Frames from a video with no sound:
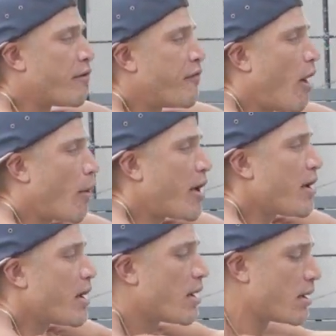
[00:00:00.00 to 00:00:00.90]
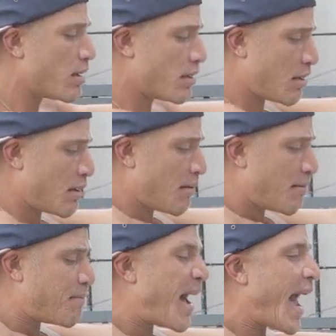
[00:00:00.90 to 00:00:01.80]
Forward,
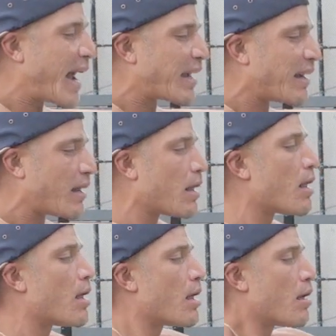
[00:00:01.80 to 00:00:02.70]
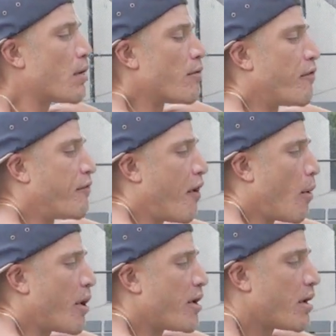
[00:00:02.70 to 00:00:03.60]
back,
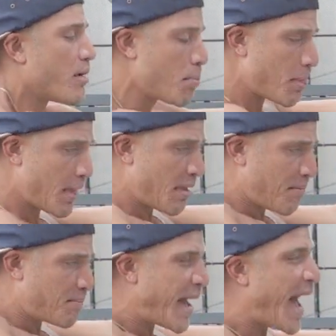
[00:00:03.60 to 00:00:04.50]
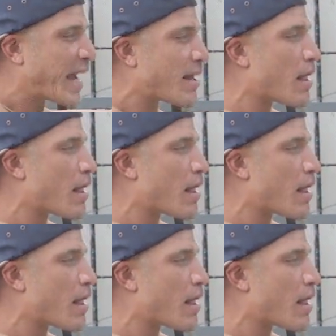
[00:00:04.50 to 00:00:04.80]
forward, back.